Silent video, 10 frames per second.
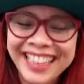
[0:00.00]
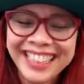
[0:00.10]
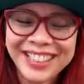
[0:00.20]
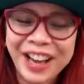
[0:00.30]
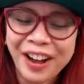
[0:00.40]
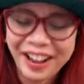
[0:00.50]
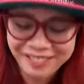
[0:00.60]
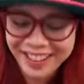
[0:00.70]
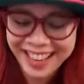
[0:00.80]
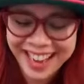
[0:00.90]
so now i
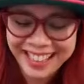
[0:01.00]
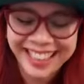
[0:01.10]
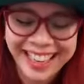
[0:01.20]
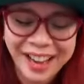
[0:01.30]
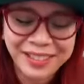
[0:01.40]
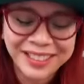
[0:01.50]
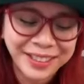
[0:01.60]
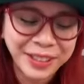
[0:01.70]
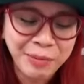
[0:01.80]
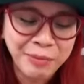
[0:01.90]
kind of like have a
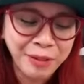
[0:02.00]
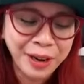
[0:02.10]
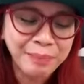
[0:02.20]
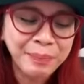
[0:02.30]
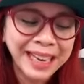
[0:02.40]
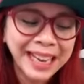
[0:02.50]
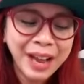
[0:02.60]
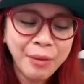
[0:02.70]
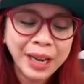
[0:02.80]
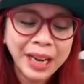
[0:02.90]
term for it but
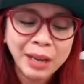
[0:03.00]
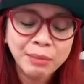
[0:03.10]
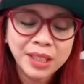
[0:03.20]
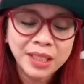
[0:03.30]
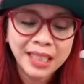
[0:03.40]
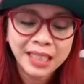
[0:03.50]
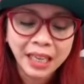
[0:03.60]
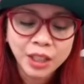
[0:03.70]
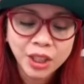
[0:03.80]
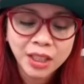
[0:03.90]
when it comes to
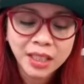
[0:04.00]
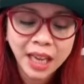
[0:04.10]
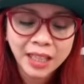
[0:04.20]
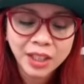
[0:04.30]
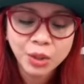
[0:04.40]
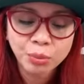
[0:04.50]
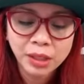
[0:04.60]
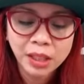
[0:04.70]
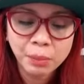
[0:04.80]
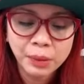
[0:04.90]
connection i just
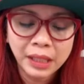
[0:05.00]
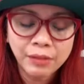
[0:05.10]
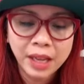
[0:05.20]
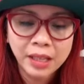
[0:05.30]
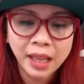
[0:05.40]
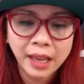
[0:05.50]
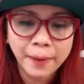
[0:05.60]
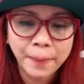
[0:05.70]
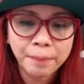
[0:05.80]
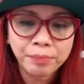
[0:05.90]
really believe that
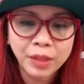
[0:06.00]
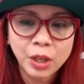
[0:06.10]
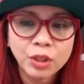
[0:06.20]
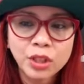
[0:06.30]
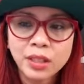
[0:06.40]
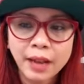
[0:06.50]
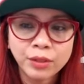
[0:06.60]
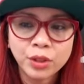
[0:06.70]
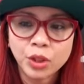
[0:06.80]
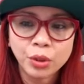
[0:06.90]
like you just
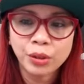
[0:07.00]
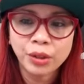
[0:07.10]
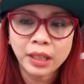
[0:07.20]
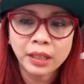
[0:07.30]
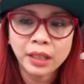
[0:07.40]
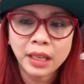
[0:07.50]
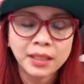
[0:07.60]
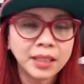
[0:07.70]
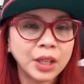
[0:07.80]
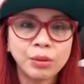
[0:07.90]
have to show your
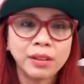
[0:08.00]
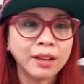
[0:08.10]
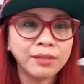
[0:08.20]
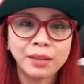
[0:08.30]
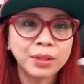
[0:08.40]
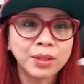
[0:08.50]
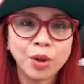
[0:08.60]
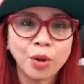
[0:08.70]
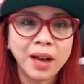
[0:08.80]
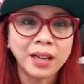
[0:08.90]
kids that you love them
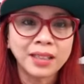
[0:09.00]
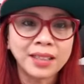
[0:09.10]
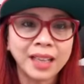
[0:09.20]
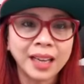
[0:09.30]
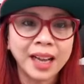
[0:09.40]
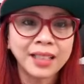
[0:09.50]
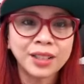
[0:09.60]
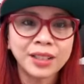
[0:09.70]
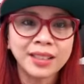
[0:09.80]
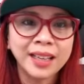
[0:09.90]
so much like i
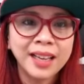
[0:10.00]
just